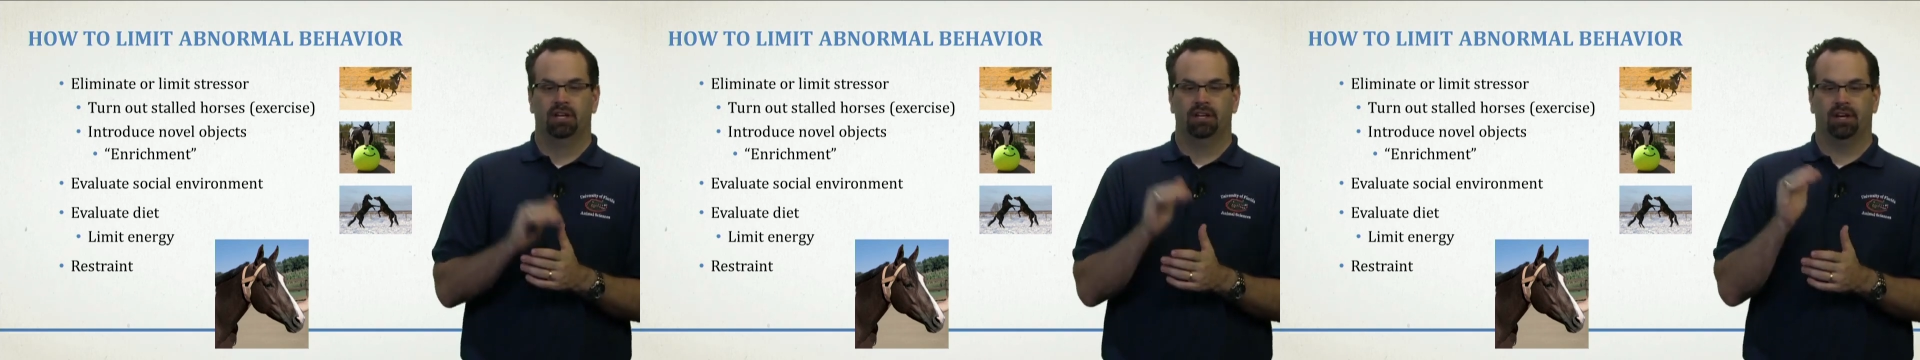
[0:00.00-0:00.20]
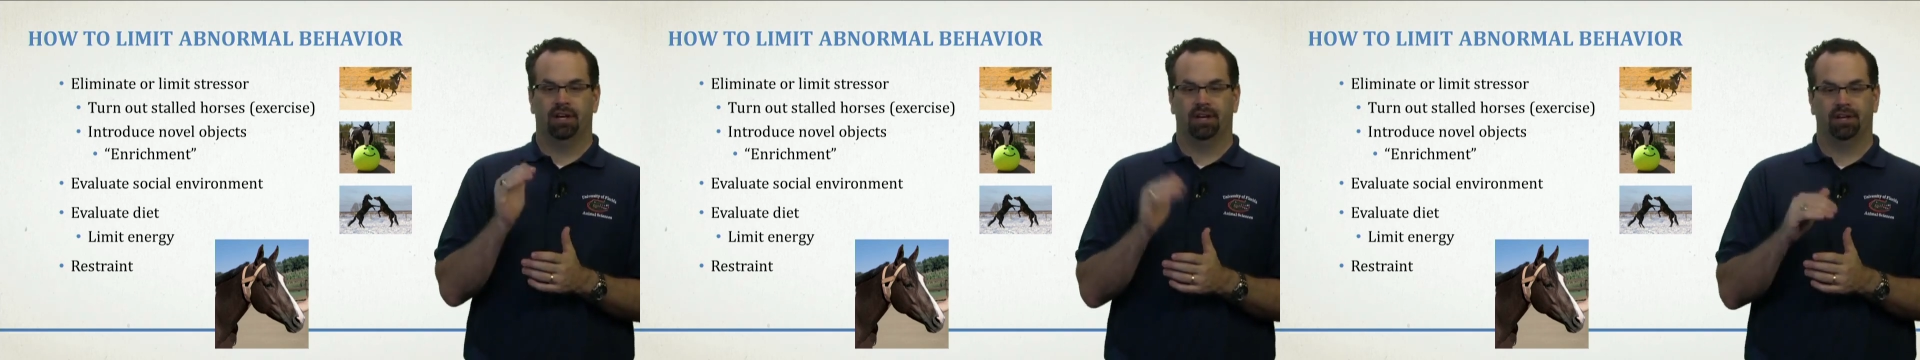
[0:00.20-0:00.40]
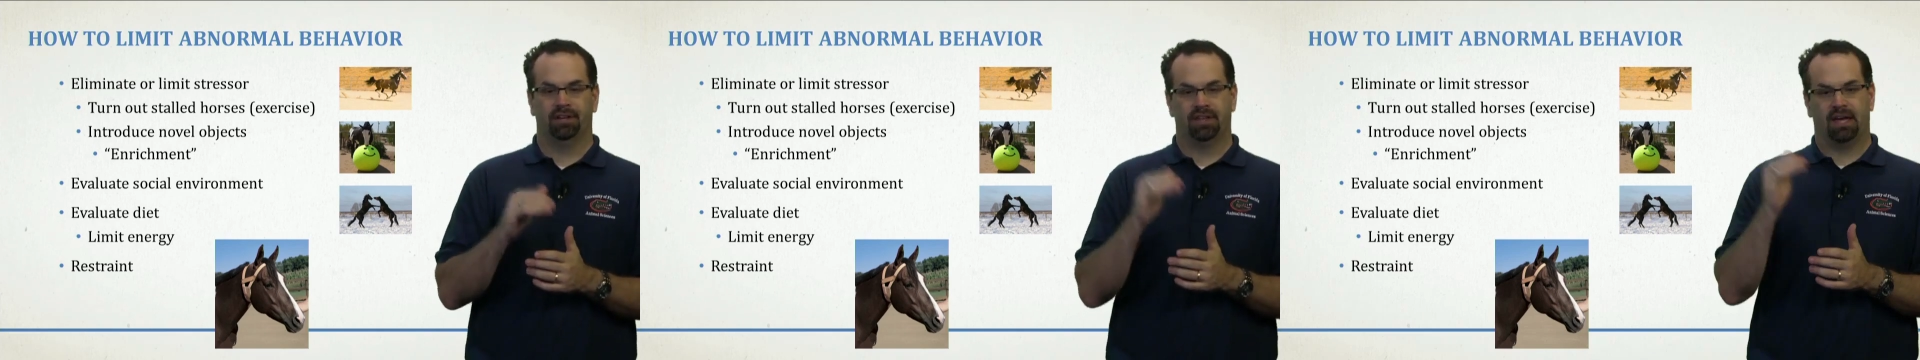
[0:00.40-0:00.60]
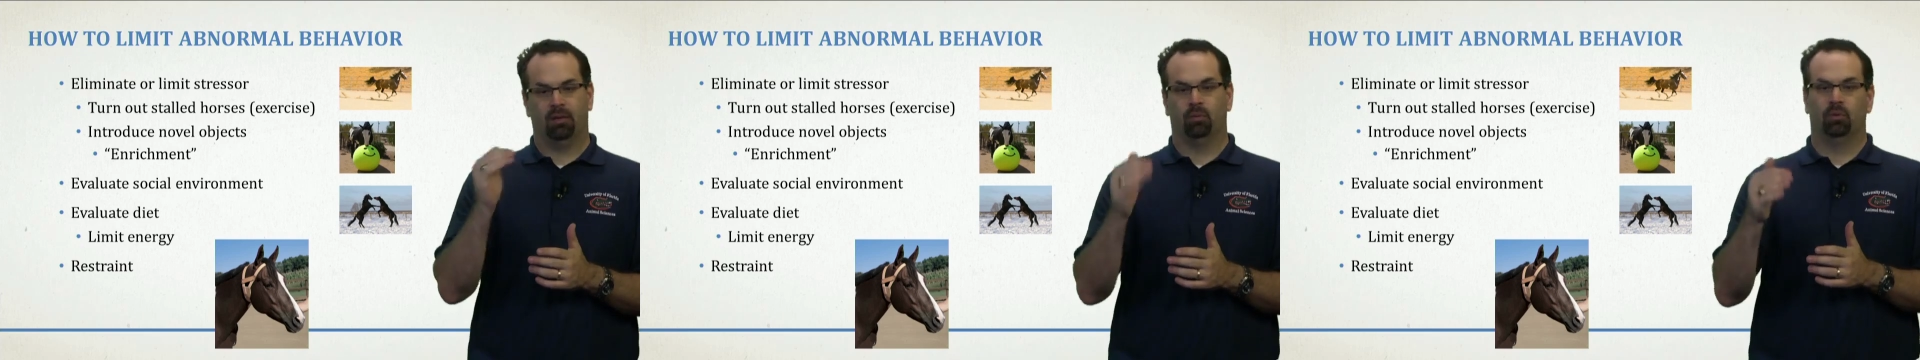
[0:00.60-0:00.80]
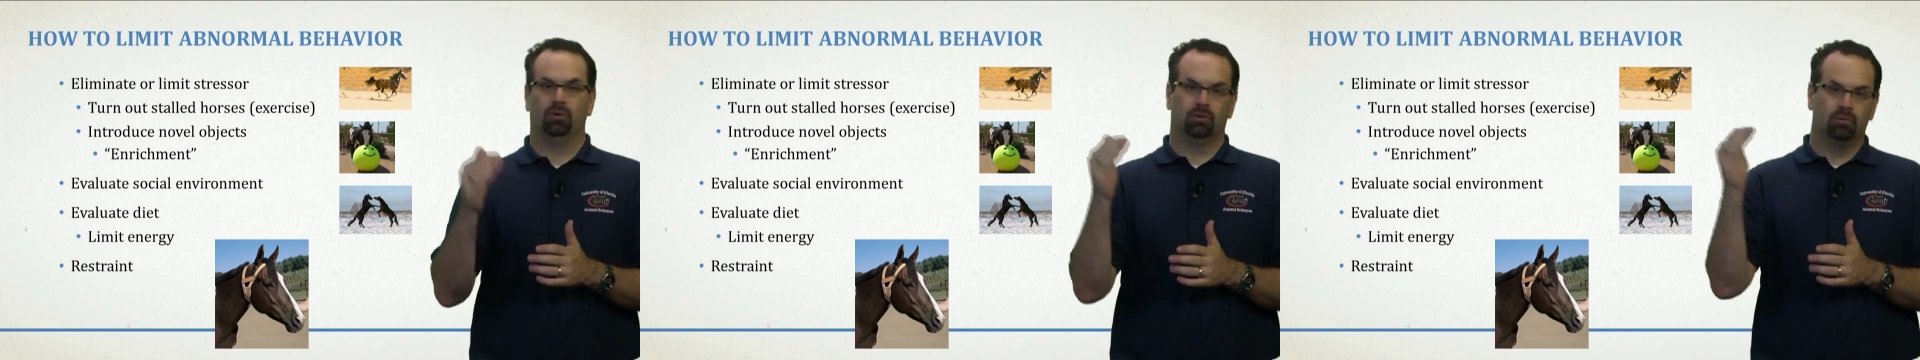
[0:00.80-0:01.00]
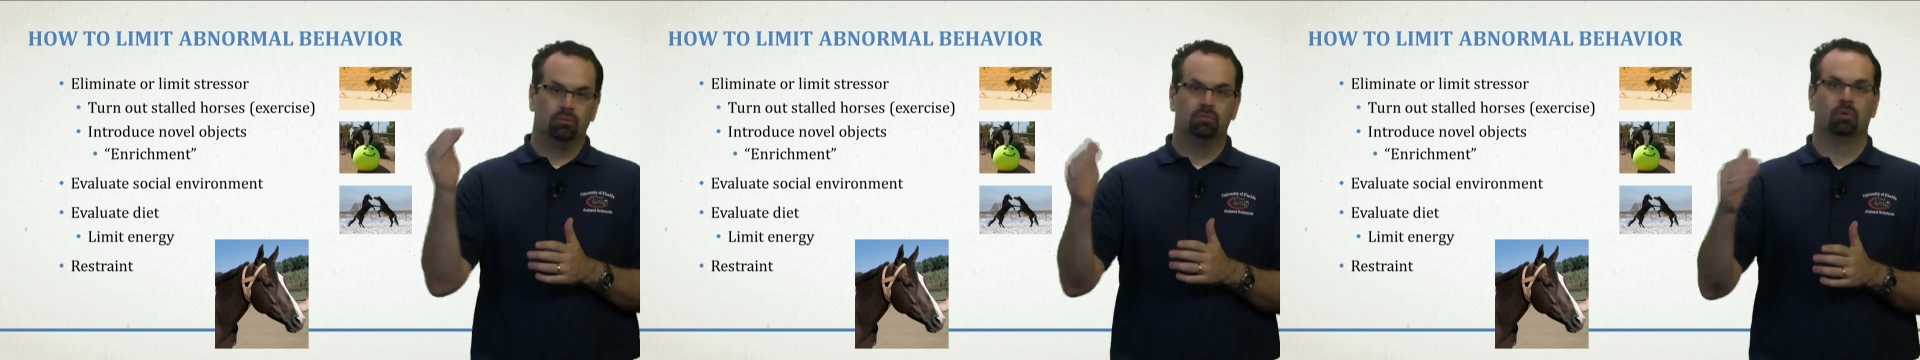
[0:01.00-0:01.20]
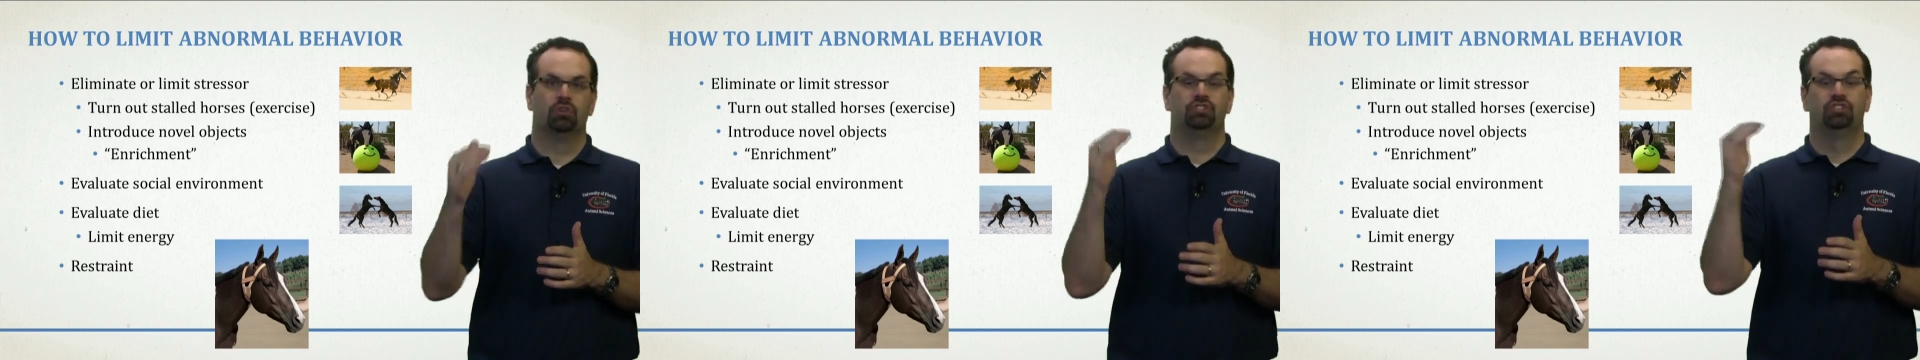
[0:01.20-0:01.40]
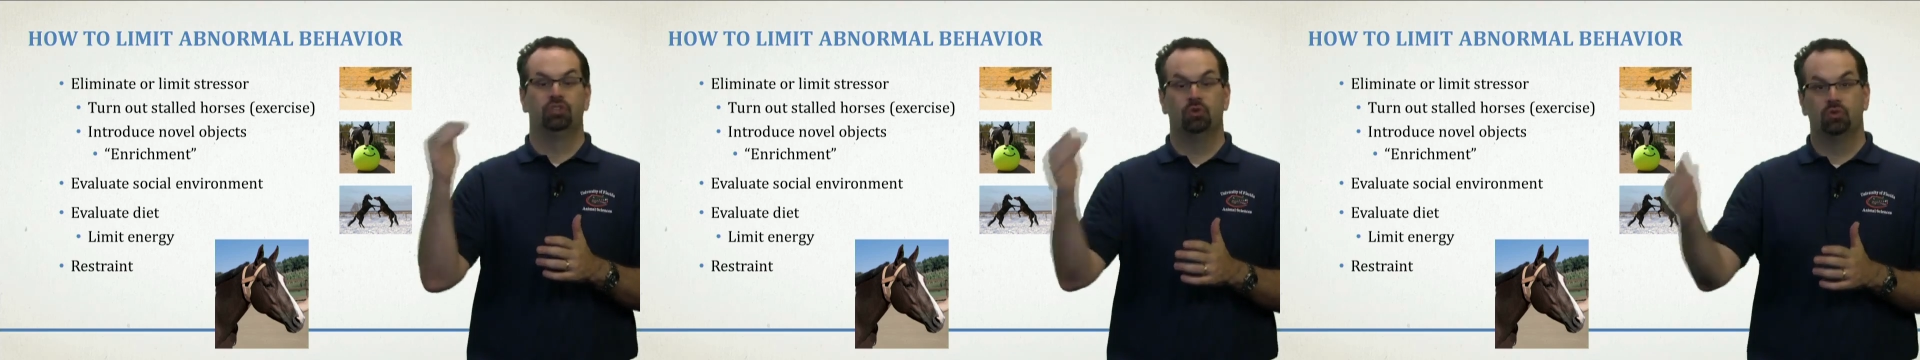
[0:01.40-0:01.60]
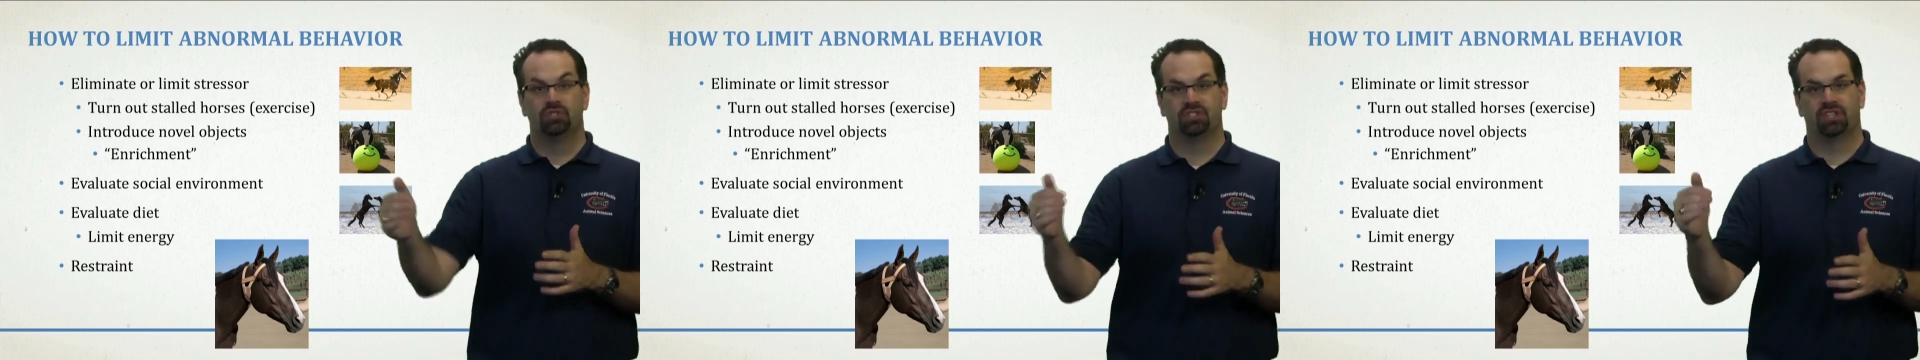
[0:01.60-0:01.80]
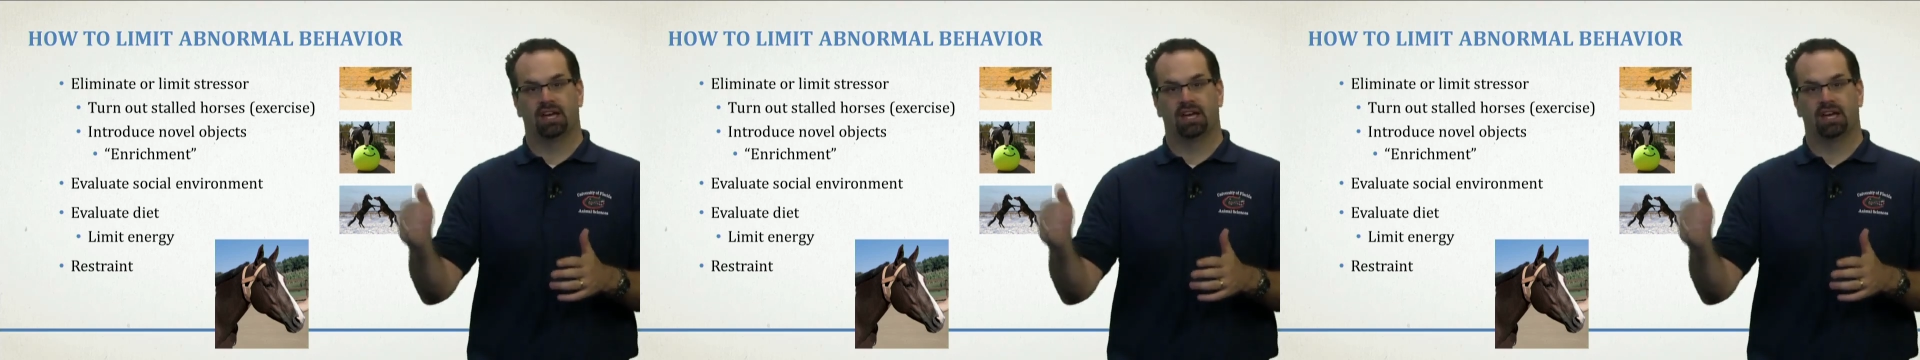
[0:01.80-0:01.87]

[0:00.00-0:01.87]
that will reduce